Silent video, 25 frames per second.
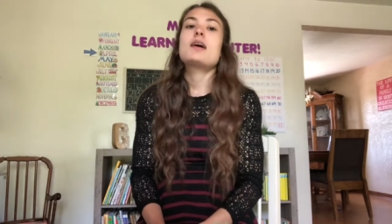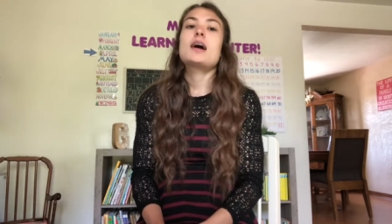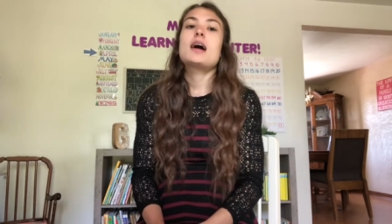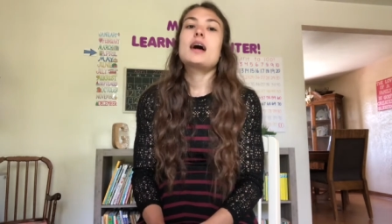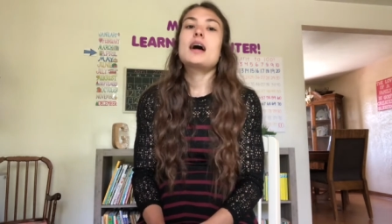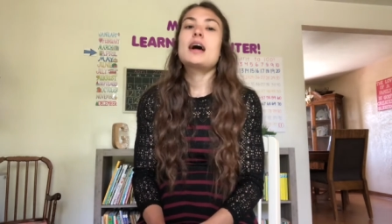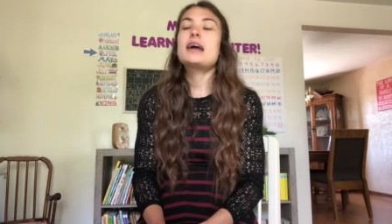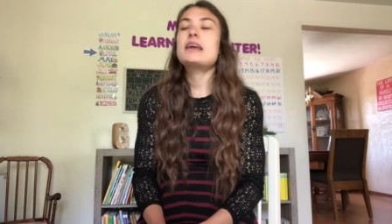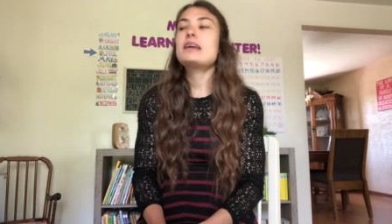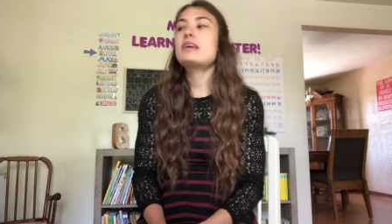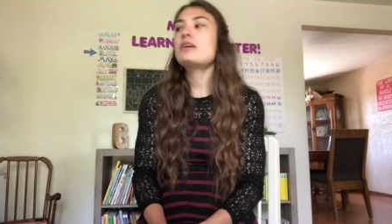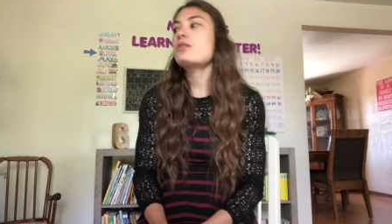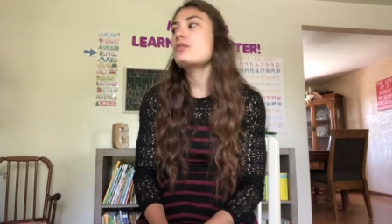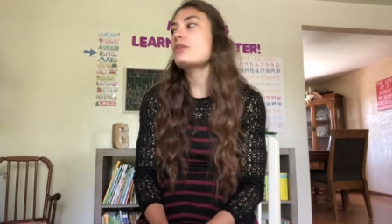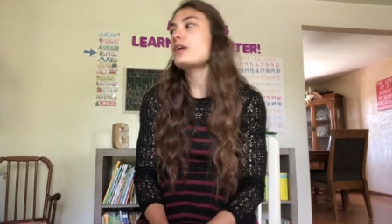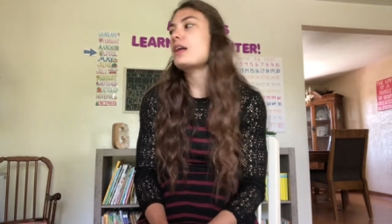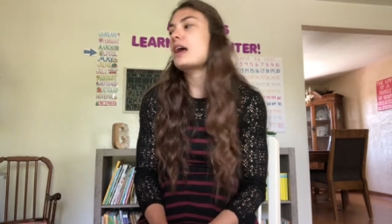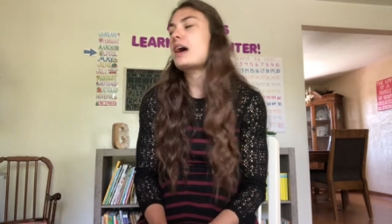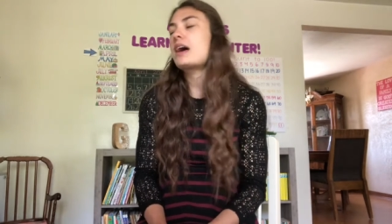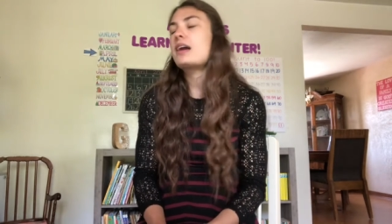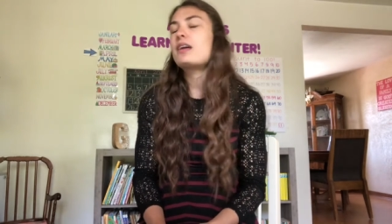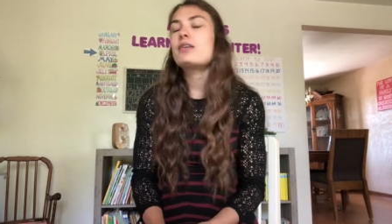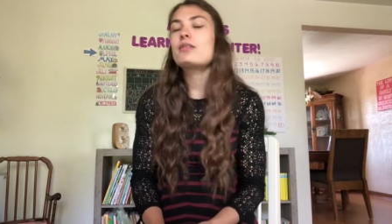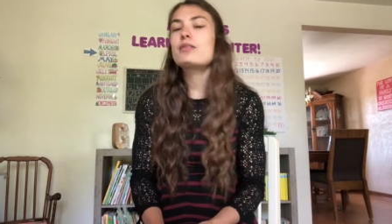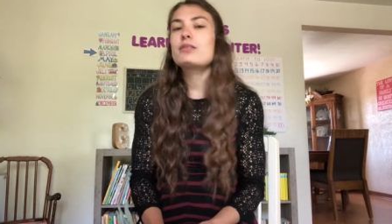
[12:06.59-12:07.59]
I know that
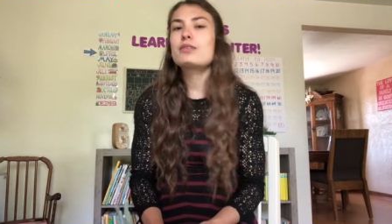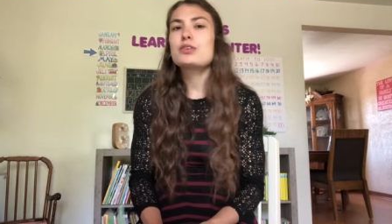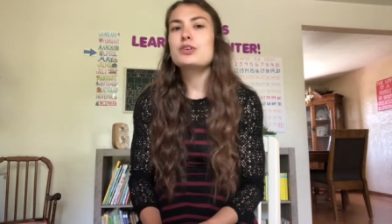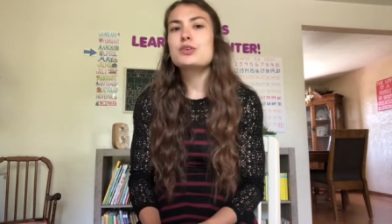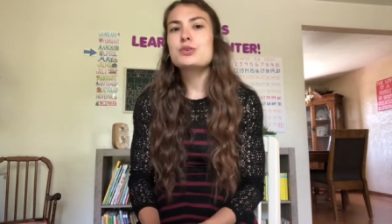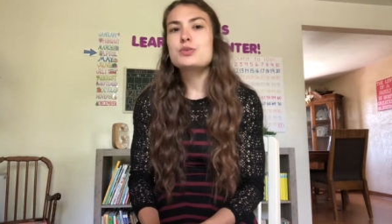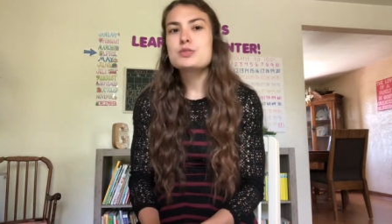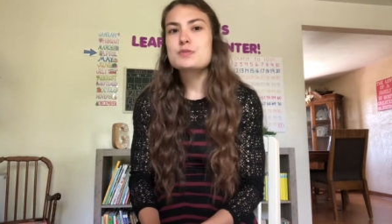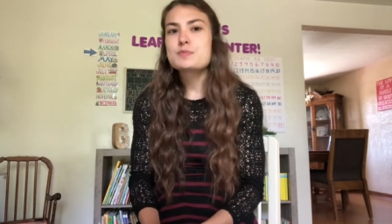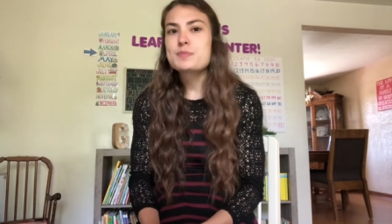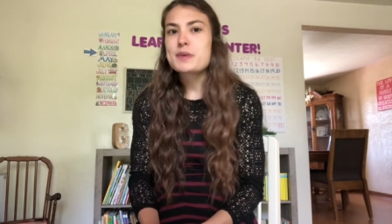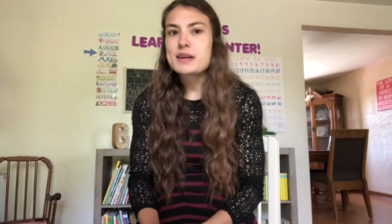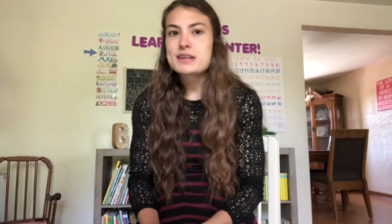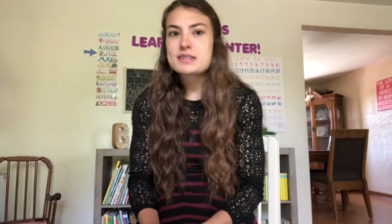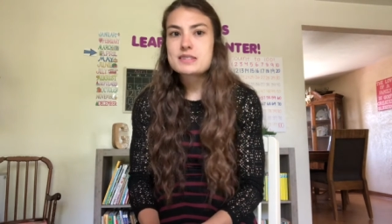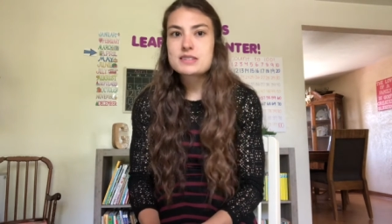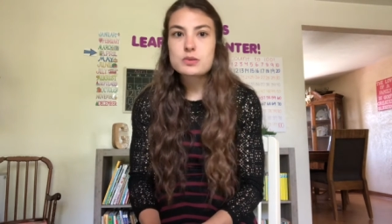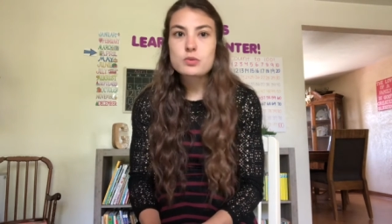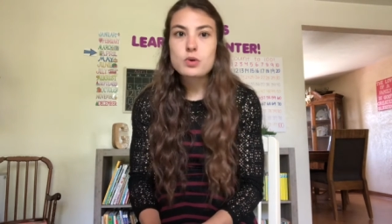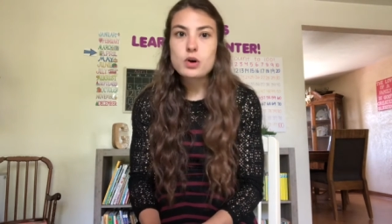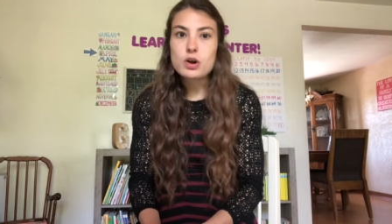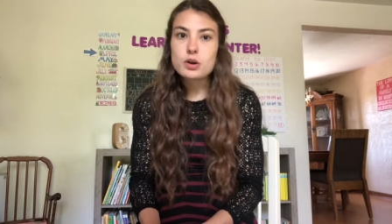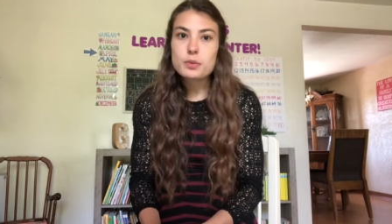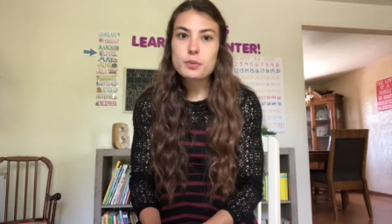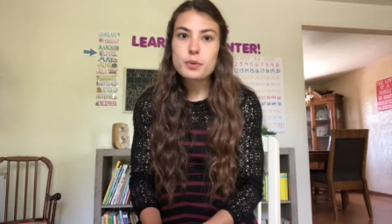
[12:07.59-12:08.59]
I don't use plastic
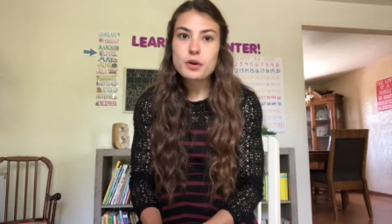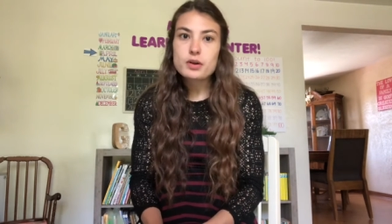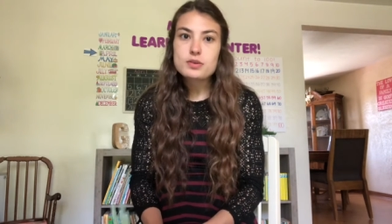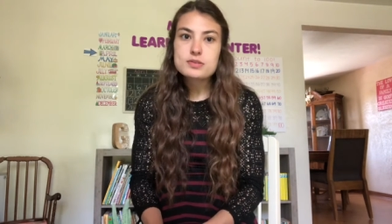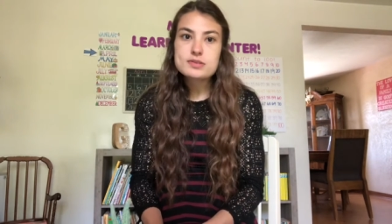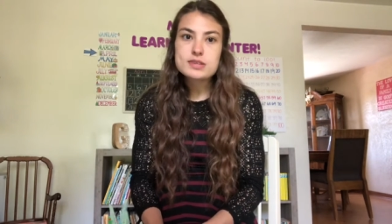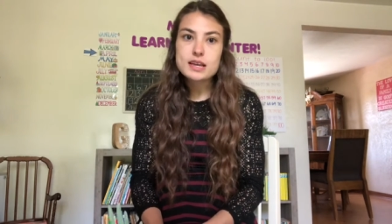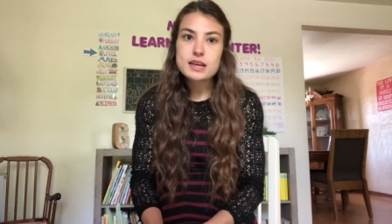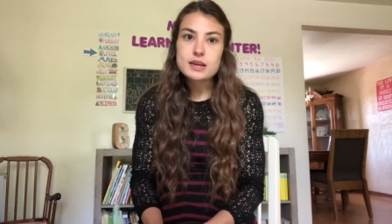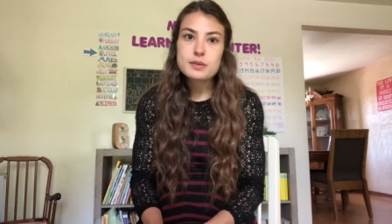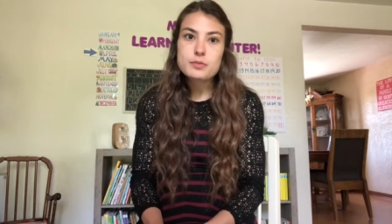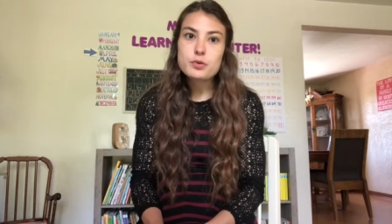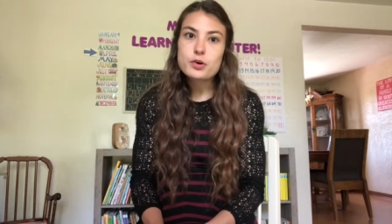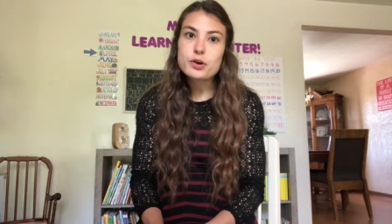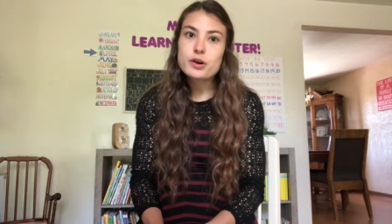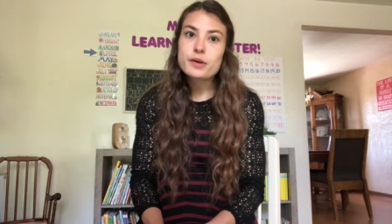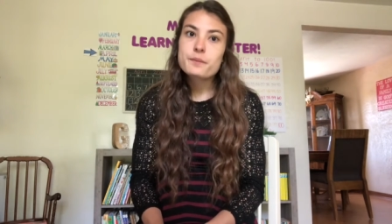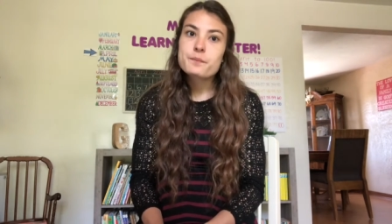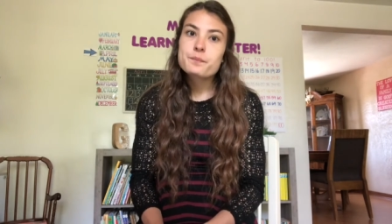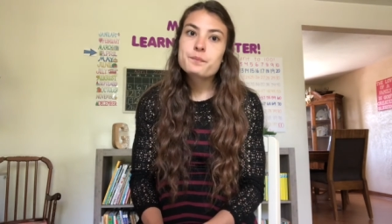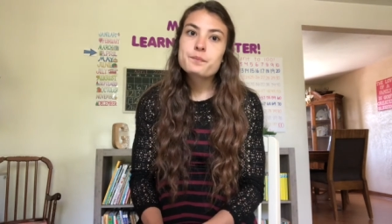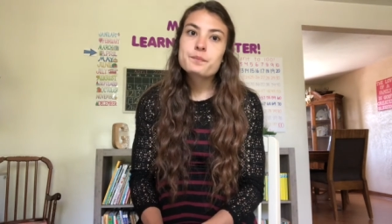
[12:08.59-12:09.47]
water bottles anymore.